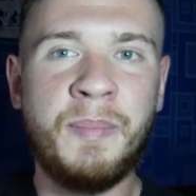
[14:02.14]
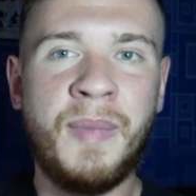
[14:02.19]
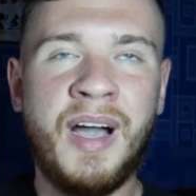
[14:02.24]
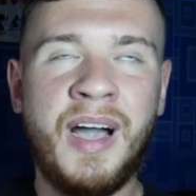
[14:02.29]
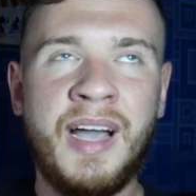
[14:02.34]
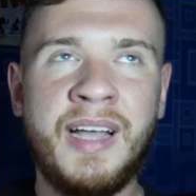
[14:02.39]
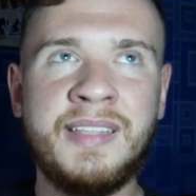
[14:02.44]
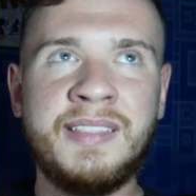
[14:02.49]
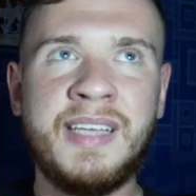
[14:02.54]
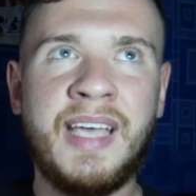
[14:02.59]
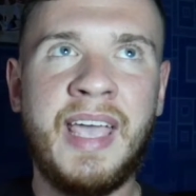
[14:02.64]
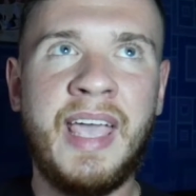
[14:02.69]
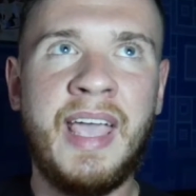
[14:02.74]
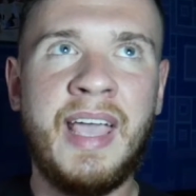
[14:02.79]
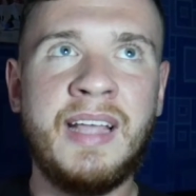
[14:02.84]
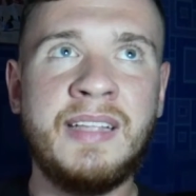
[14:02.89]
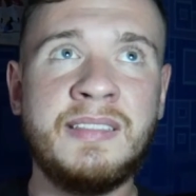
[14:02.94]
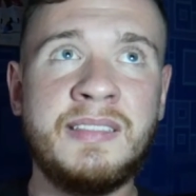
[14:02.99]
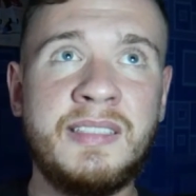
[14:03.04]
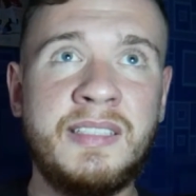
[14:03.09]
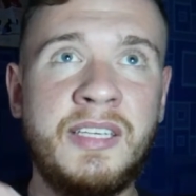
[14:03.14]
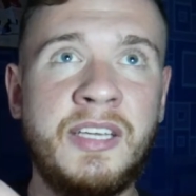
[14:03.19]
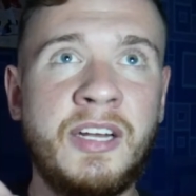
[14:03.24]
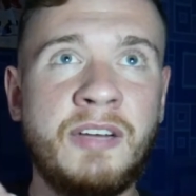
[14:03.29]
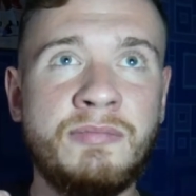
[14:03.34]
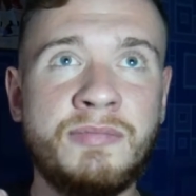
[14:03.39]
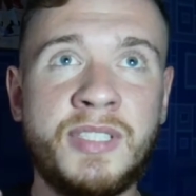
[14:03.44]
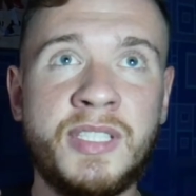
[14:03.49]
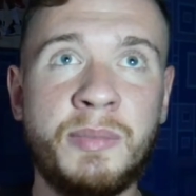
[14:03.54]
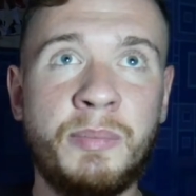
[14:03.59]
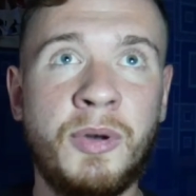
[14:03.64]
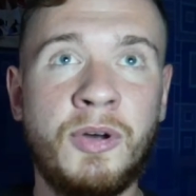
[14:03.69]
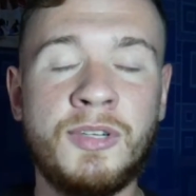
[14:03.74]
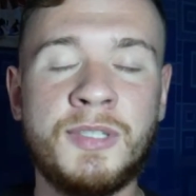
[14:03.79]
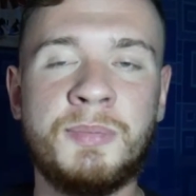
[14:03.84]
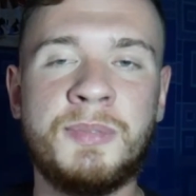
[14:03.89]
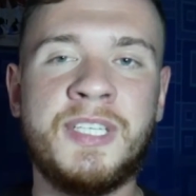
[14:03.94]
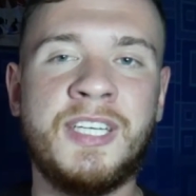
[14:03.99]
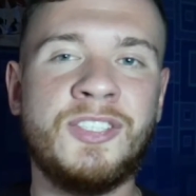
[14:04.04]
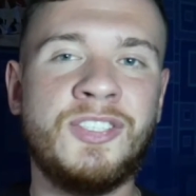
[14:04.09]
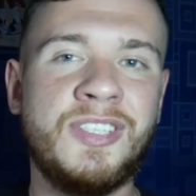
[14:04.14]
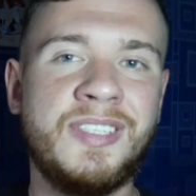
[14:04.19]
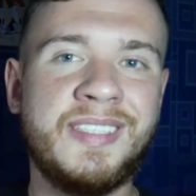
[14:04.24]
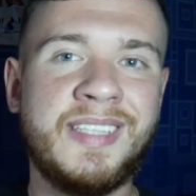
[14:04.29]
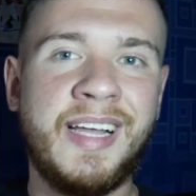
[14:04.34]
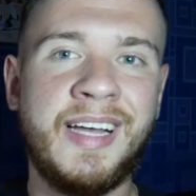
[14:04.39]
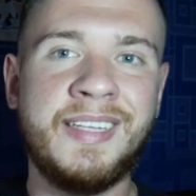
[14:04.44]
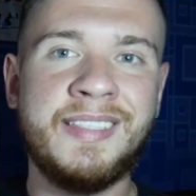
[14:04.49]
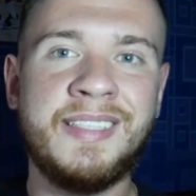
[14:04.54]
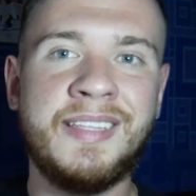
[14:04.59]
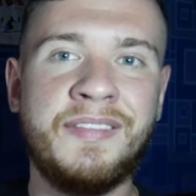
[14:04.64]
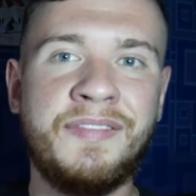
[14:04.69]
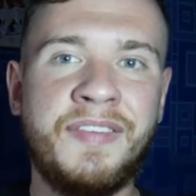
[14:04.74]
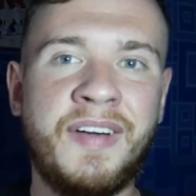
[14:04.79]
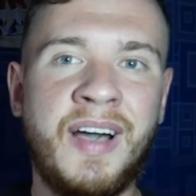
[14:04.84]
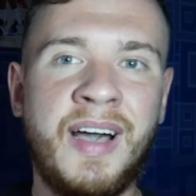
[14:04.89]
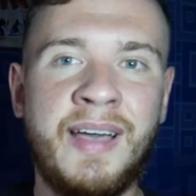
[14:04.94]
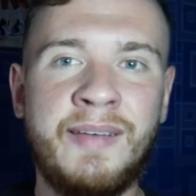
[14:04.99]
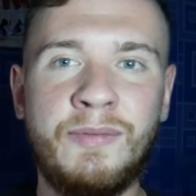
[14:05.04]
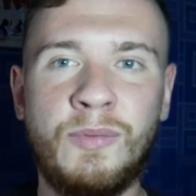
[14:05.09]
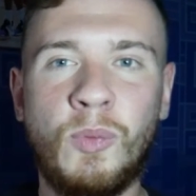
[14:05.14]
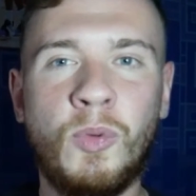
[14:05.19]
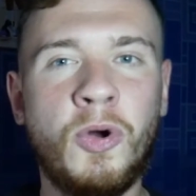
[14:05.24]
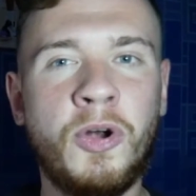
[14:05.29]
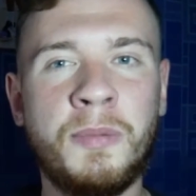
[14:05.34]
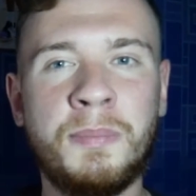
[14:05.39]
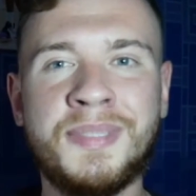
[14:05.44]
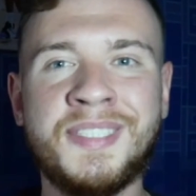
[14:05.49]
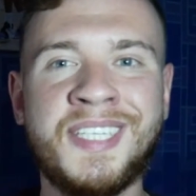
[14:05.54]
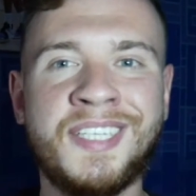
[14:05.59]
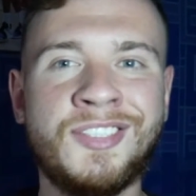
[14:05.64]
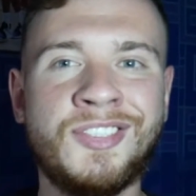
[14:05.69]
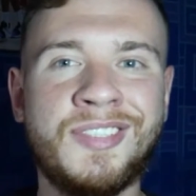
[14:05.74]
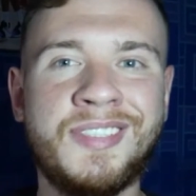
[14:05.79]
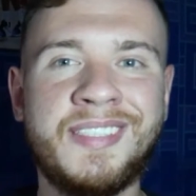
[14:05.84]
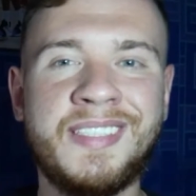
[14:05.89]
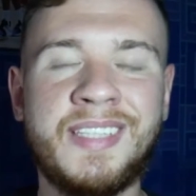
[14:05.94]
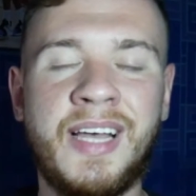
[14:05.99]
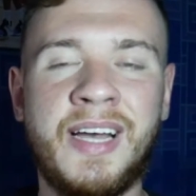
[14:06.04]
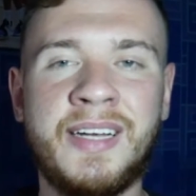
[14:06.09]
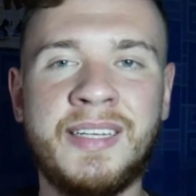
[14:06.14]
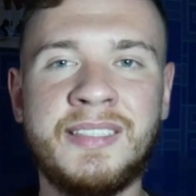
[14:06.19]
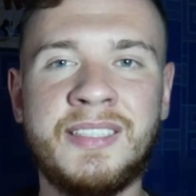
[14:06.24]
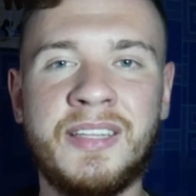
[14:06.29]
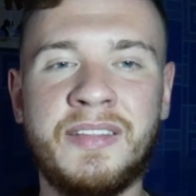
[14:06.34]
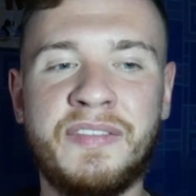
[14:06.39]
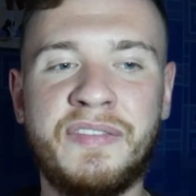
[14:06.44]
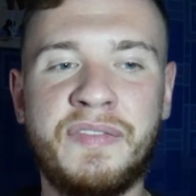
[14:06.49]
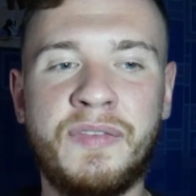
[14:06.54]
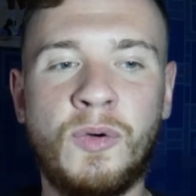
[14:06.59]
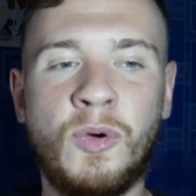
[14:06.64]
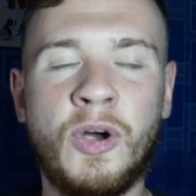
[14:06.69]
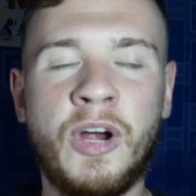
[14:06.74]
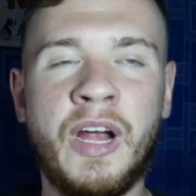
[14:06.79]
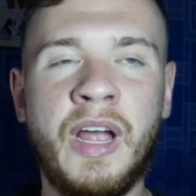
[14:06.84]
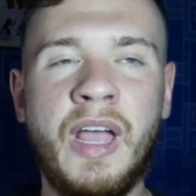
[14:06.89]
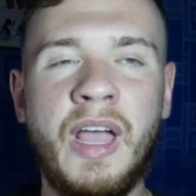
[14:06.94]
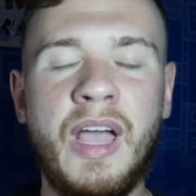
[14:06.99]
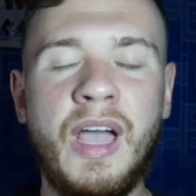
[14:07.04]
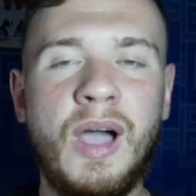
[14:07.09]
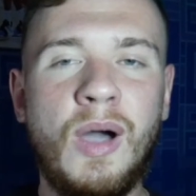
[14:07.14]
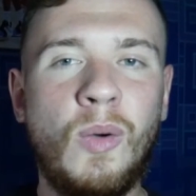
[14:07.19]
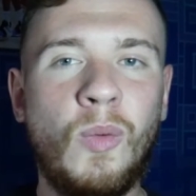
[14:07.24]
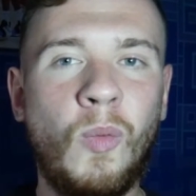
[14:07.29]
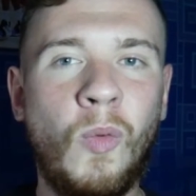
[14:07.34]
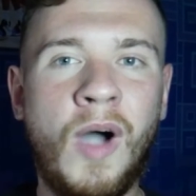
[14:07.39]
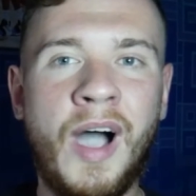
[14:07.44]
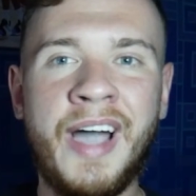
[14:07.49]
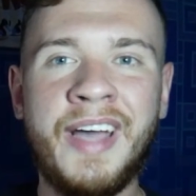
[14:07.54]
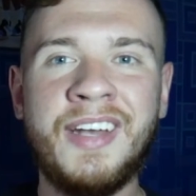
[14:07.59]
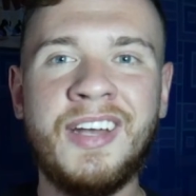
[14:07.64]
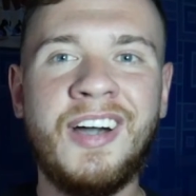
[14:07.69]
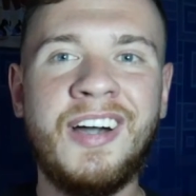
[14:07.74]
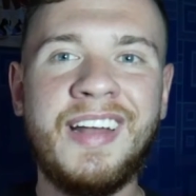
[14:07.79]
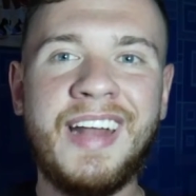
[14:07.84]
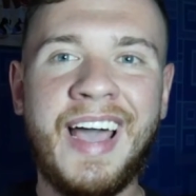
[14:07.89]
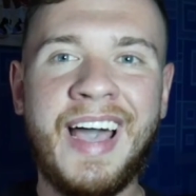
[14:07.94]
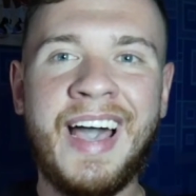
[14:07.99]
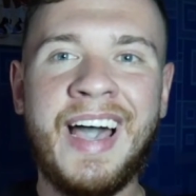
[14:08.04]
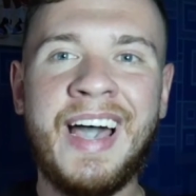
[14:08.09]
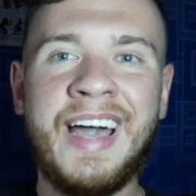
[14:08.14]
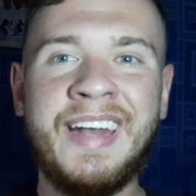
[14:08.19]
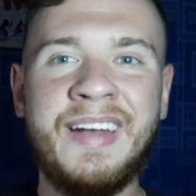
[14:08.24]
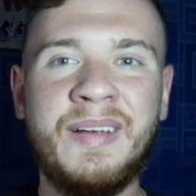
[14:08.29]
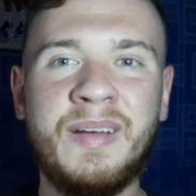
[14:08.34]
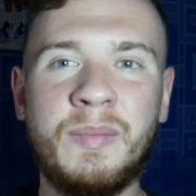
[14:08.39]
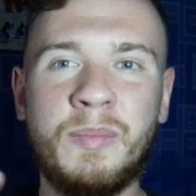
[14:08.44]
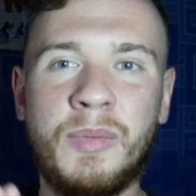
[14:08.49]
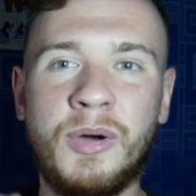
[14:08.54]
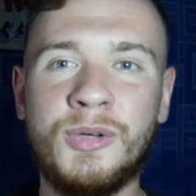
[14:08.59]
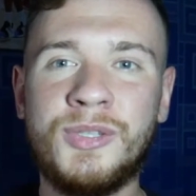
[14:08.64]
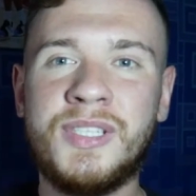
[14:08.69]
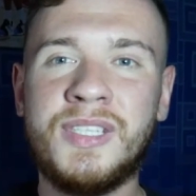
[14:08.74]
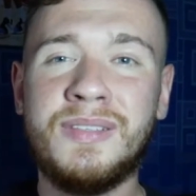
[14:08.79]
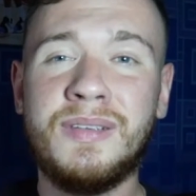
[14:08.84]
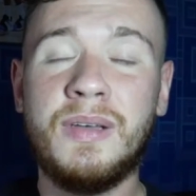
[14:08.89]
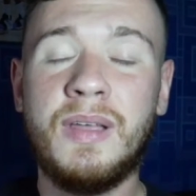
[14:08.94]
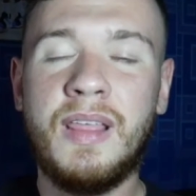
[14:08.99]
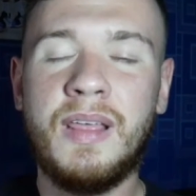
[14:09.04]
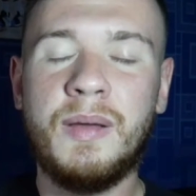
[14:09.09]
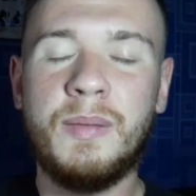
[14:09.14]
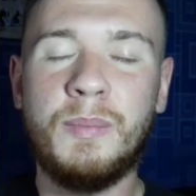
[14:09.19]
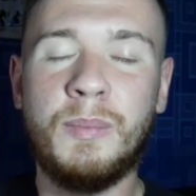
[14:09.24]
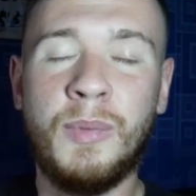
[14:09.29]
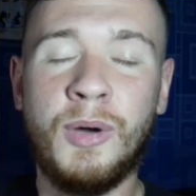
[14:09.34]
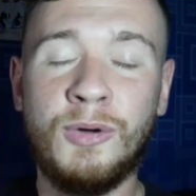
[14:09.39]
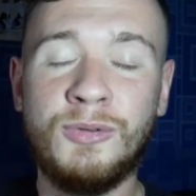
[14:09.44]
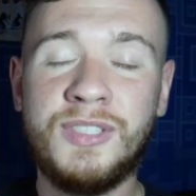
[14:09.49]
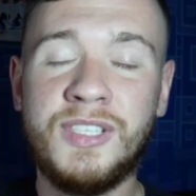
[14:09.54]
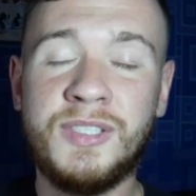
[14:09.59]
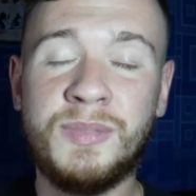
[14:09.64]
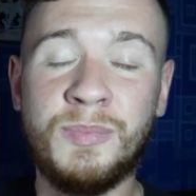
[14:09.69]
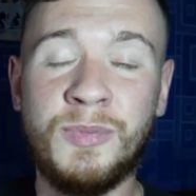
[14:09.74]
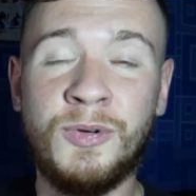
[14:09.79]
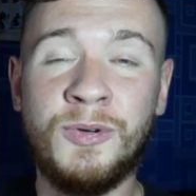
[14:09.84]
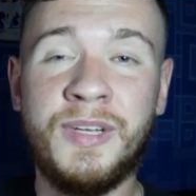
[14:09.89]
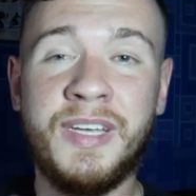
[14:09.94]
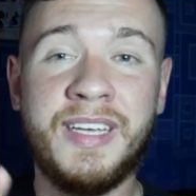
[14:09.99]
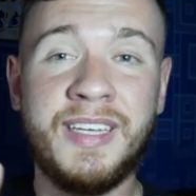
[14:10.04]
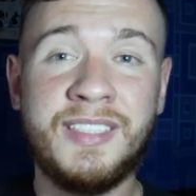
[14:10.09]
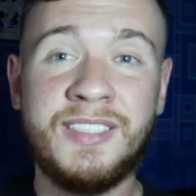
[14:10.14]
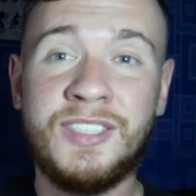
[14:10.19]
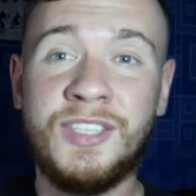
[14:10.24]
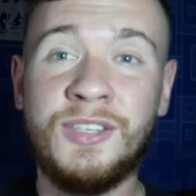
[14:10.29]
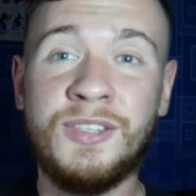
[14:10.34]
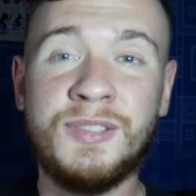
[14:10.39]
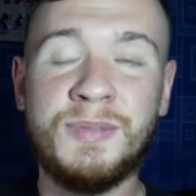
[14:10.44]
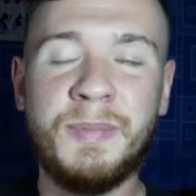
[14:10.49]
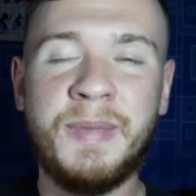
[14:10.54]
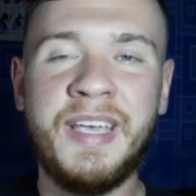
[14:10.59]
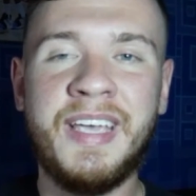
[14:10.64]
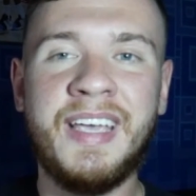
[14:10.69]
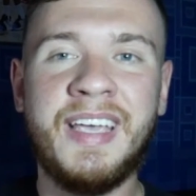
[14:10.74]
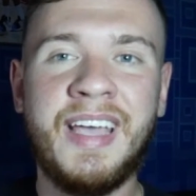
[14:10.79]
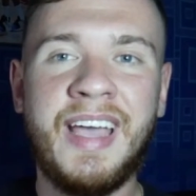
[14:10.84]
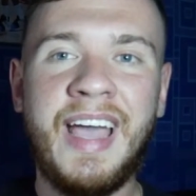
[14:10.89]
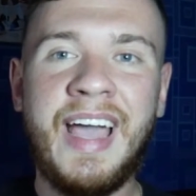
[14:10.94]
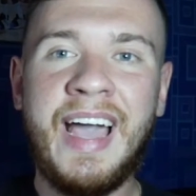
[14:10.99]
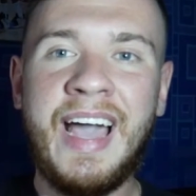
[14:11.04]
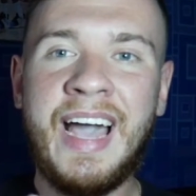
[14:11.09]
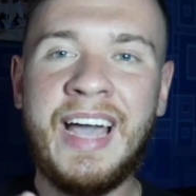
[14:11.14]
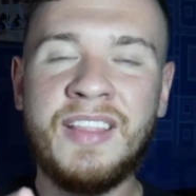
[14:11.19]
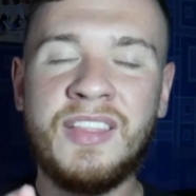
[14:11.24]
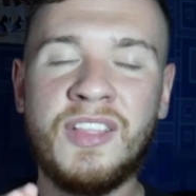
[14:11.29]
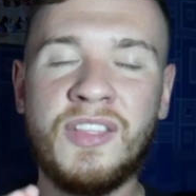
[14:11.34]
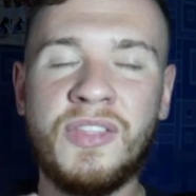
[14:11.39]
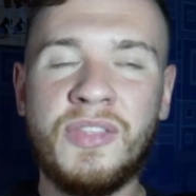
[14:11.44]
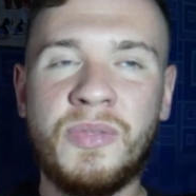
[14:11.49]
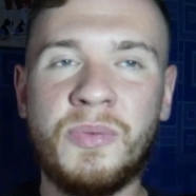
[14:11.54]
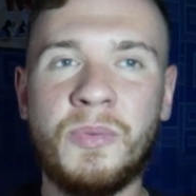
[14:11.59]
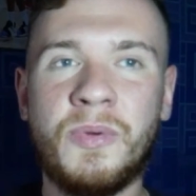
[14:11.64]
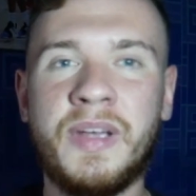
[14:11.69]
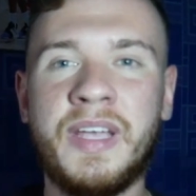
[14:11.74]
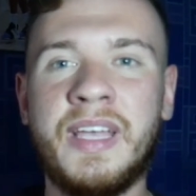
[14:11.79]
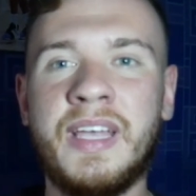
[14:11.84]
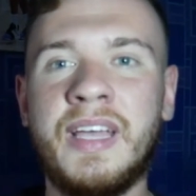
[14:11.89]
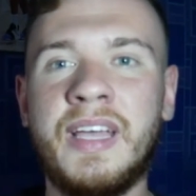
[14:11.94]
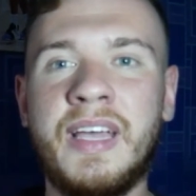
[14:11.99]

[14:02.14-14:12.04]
in mind, and you know, Sabonis potentially sliding to the 5, Warren potentially sliding to the 4, why not add Moses Moody, at the 3?